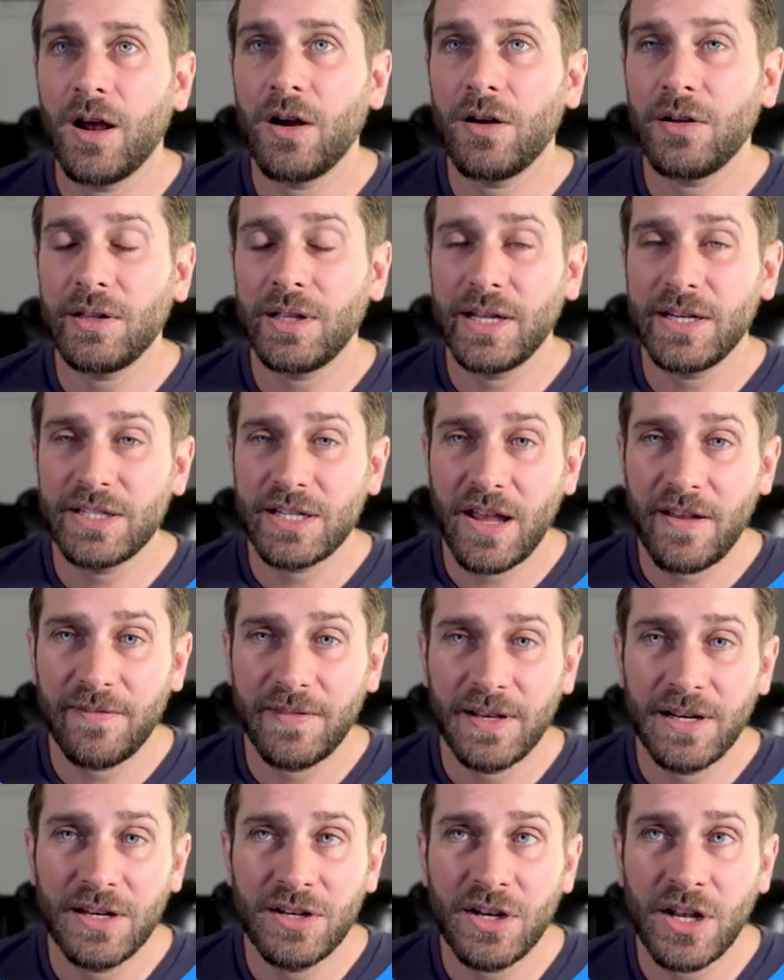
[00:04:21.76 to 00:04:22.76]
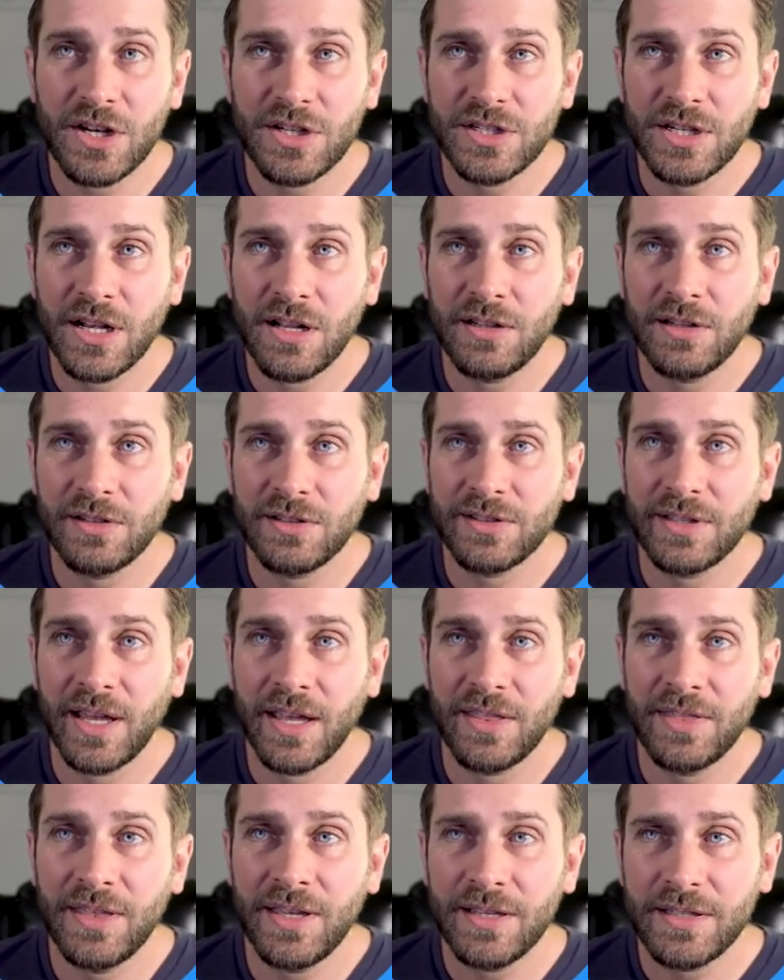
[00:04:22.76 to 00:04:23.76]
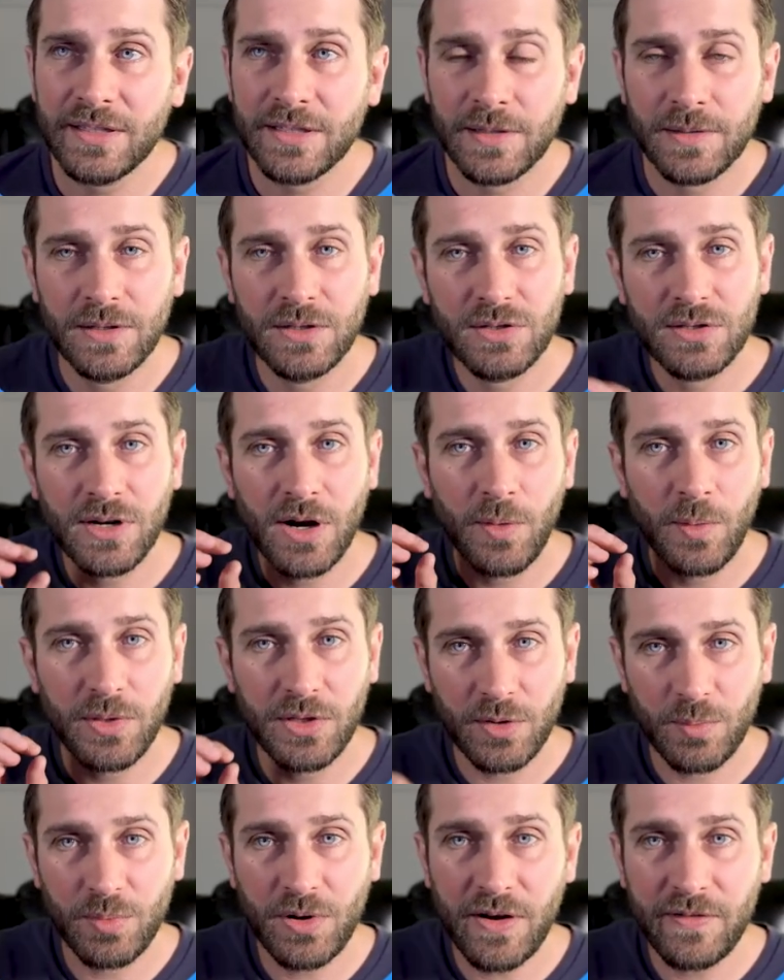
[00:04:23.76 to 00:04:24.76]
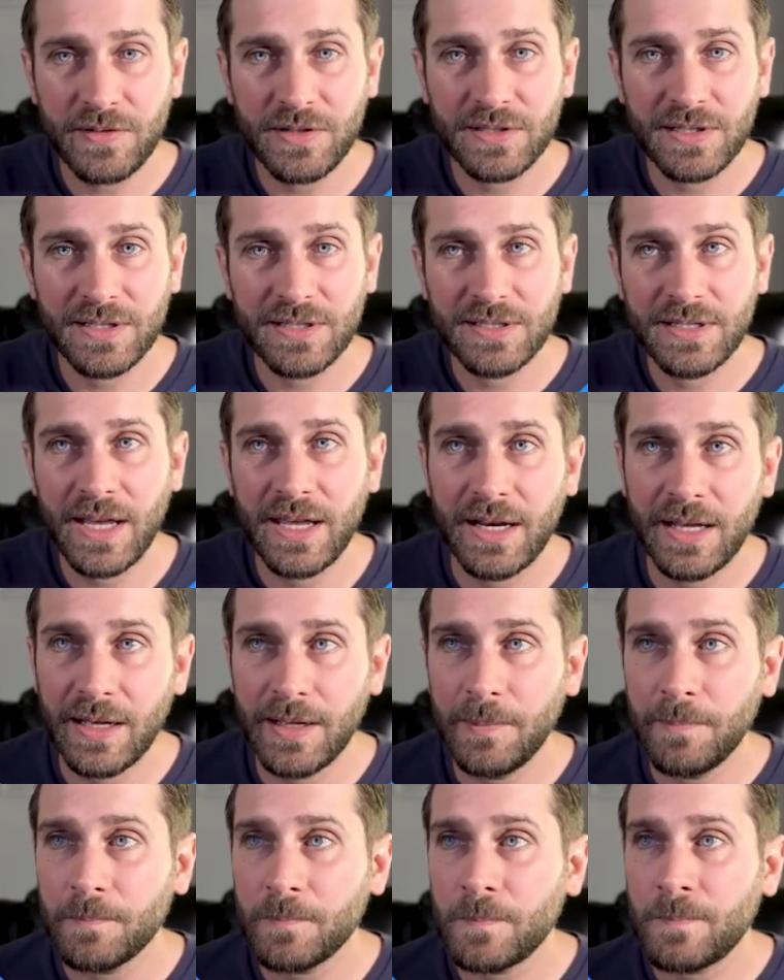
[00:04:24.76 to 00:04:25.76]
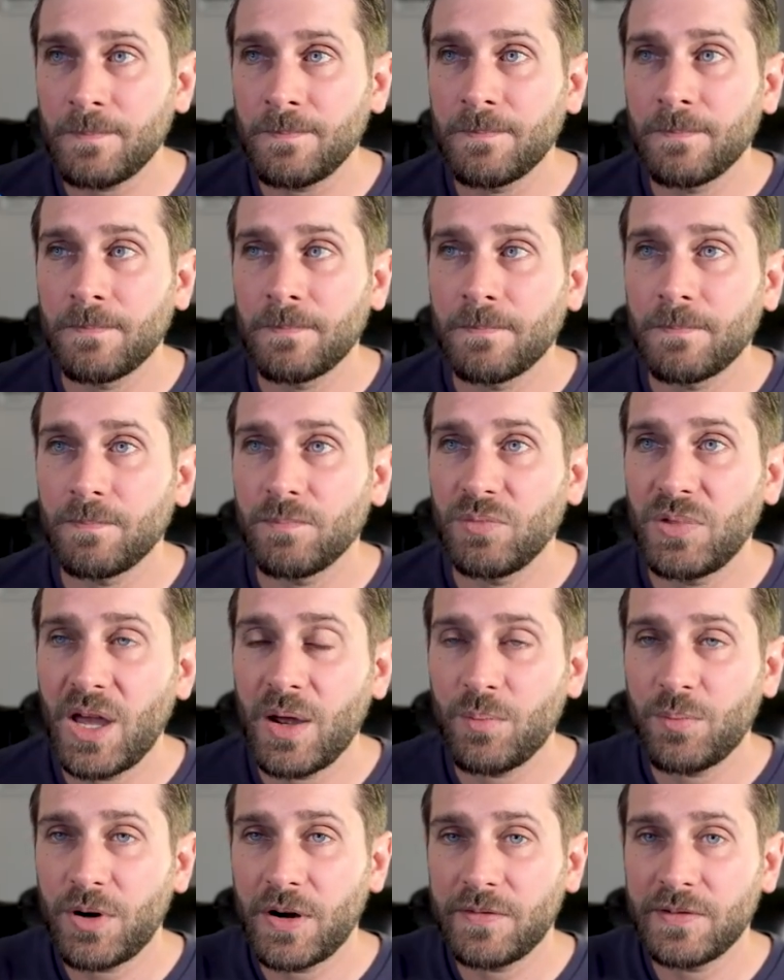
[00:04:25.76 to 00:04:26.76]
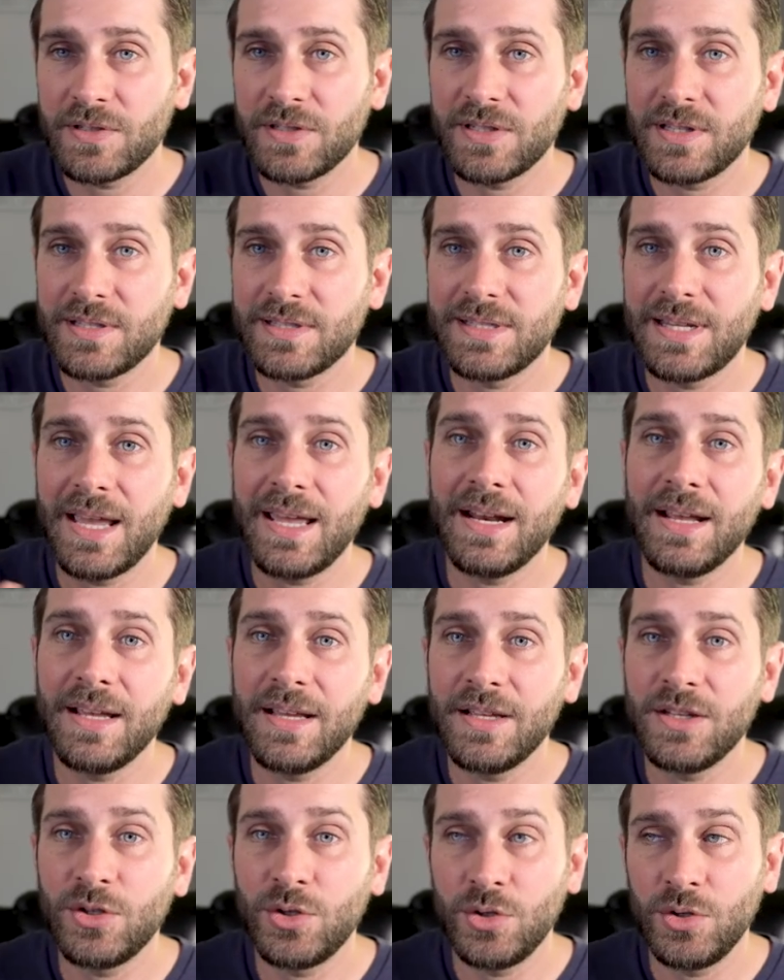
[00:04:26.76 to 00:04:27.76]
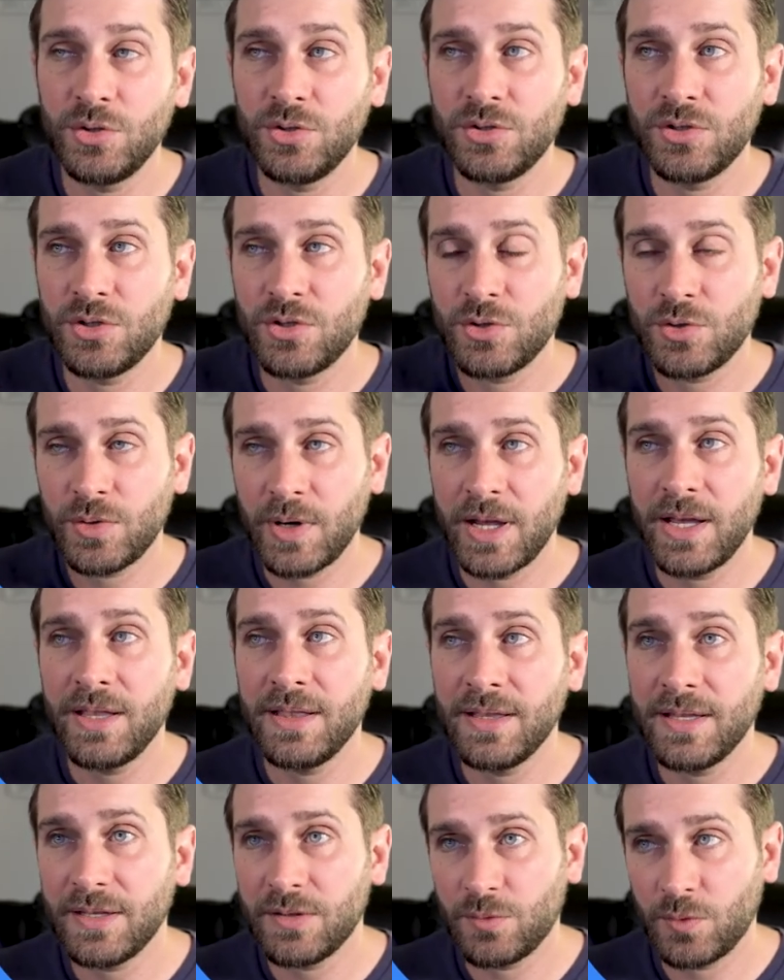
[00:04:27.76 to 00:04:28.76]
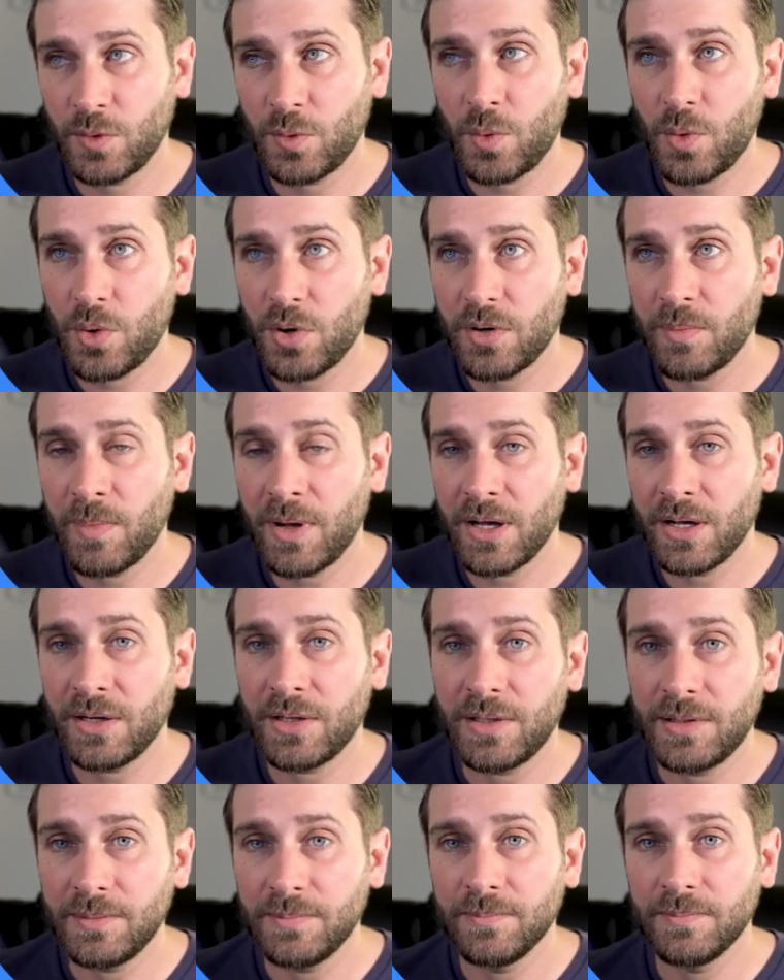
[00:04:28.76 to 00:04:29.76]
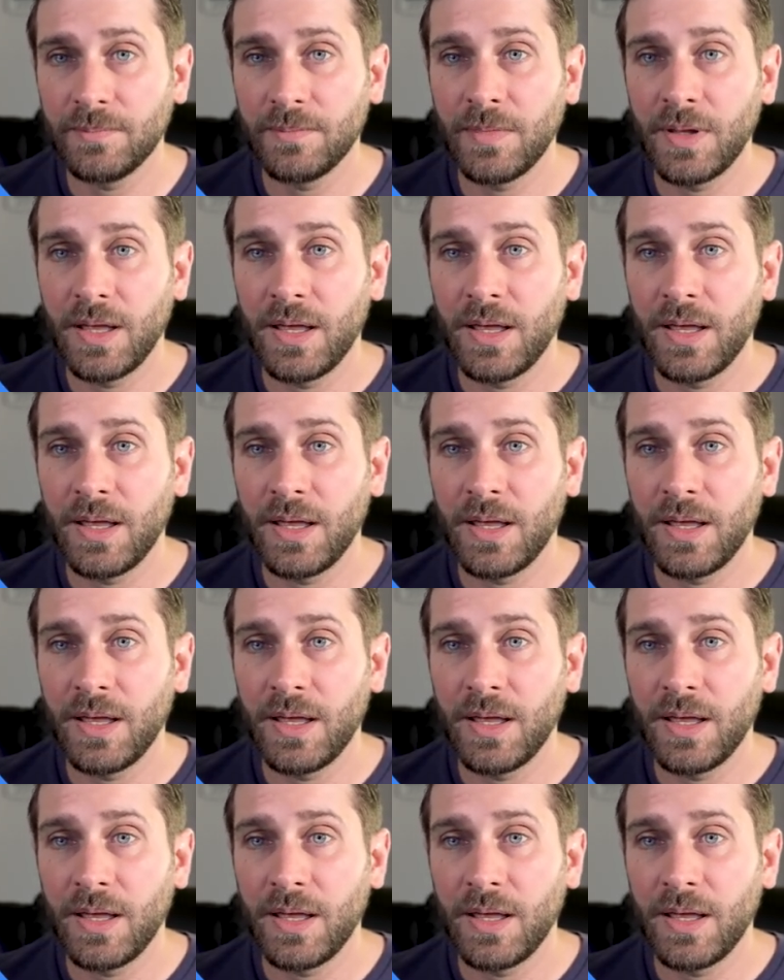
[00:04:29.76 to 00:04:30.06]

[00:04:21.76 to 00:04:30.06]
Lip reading: RLHF in a nutshell looks like this. You start with your preferences data. That preferences data is used to train this reward model.